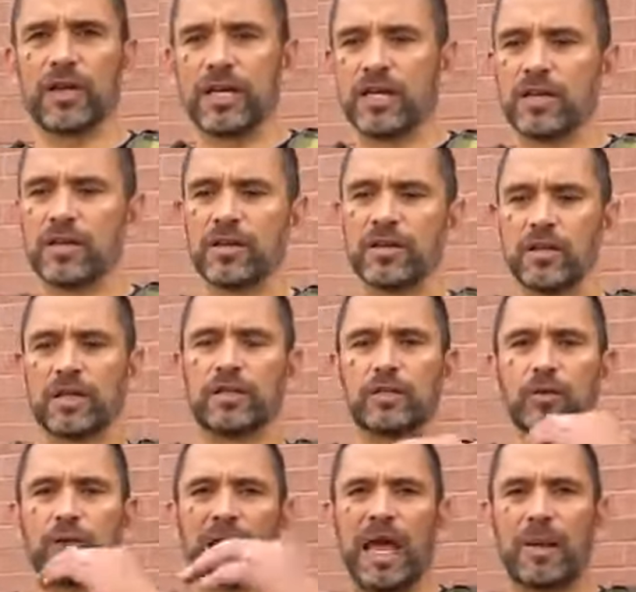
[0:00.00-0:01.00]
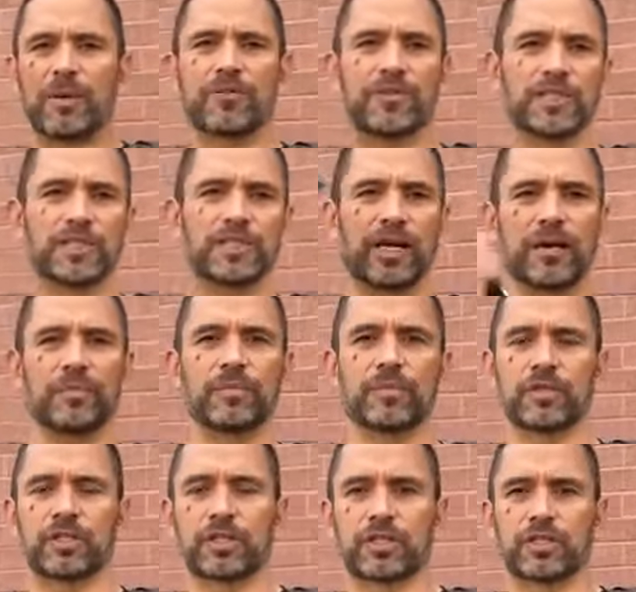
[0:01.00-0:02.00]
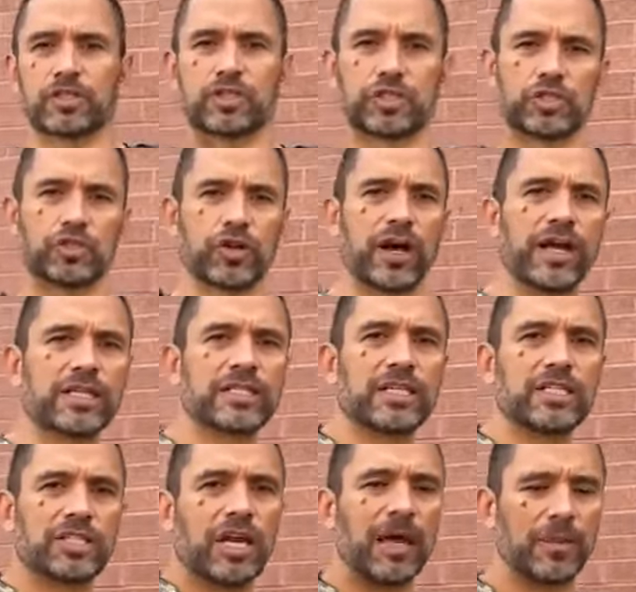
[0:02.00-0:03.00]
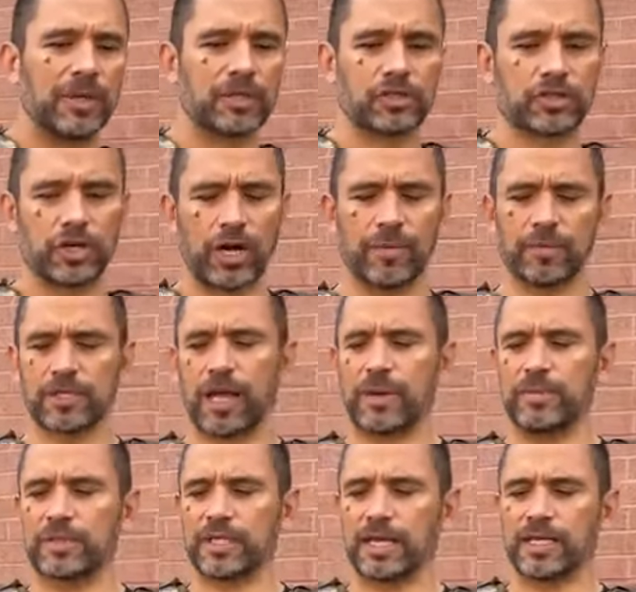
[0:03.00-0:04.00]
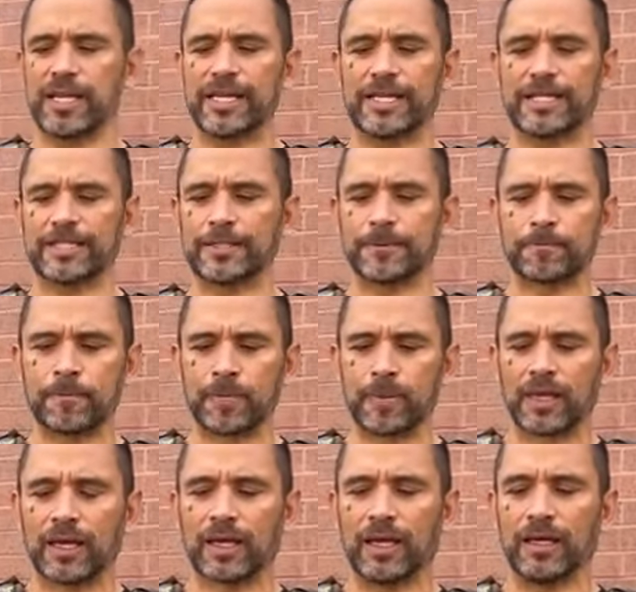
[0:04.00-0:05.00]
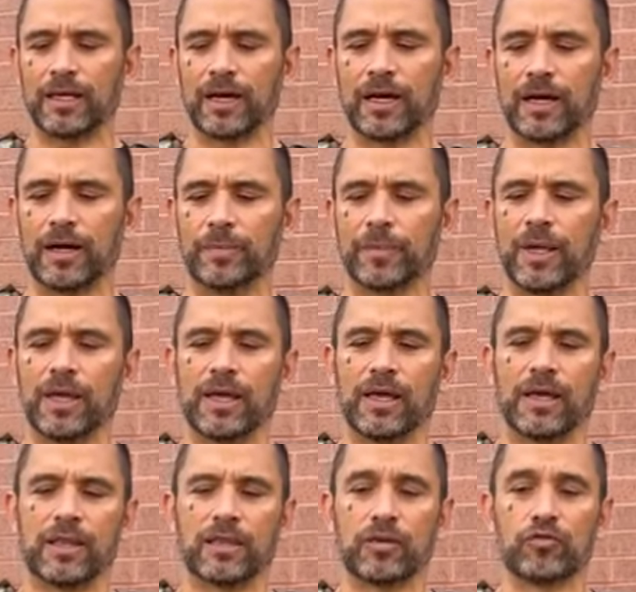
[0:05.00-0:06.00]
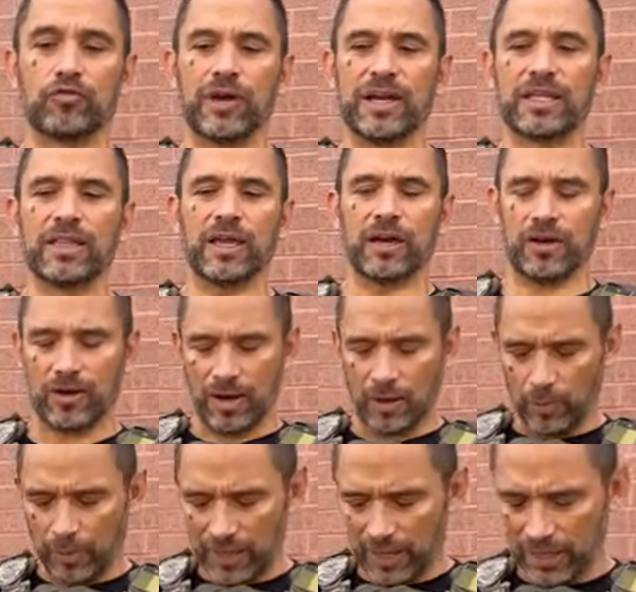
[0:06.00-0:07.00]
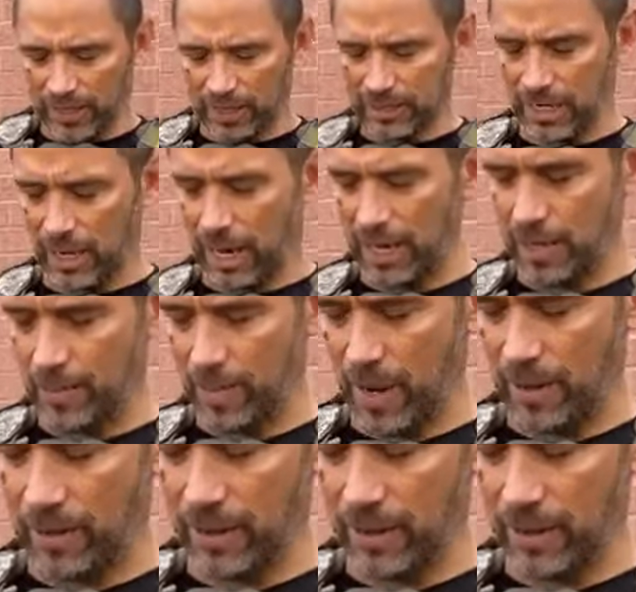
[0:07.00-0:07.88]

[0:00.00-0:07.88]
of doing hammer fist type strikes and jabbing type techniques, okay? Um, the ring there, one of the things I like